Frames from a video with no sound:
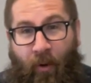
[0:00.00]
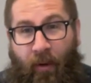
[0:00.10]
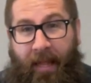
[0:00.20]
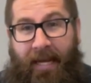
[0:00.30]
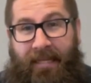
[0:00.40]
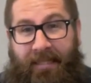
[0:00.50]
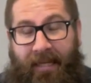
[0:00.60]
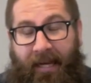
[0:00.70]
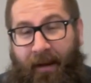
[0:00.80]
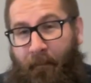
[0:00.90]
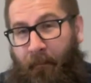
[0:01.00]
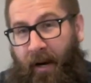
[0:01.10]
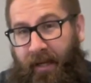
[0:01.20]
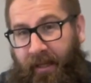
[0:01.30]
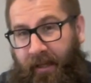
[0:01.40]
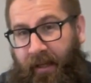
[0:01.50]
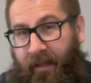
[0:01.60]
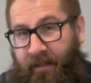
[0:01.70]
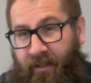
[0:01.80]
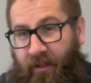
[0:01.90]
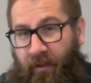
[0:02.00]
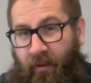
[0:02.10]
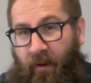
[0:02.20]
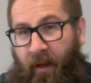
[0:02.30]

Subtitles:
placing money into